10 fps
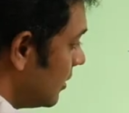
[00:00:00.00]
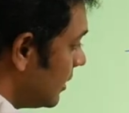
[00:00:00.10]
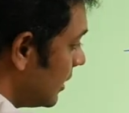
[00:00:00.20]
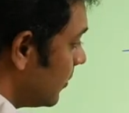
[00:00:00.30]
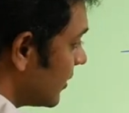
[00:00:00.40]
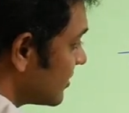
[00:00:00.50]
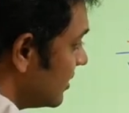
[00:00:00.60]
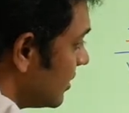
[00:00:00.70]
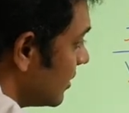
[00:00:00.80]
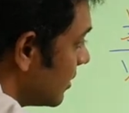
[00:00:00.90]

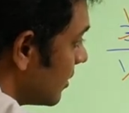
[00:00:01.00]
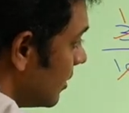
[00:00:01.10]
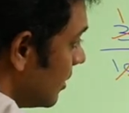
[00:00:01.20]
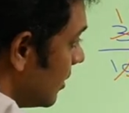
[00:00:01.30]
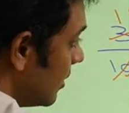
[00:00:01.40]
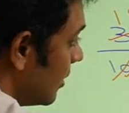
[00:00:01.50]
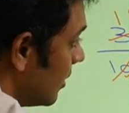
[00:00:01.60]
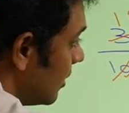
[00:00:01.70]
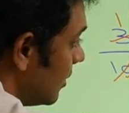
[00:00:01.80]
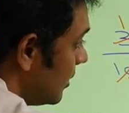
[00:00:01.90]
10%,
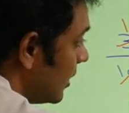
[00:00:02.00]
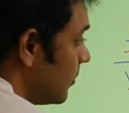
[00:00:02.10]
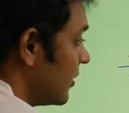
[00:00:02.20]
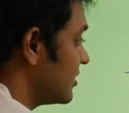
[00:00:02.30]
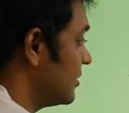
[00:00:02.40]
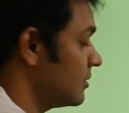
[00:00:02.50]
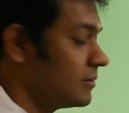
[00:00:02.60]
10%,